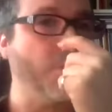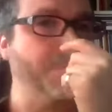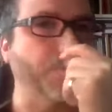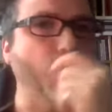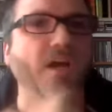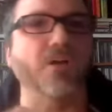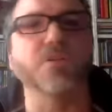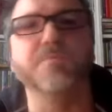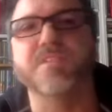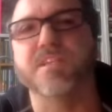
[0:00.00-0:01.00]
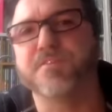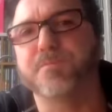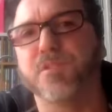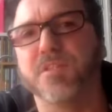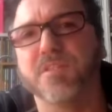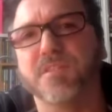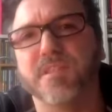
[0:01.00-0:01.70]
as Porcaro himself put it,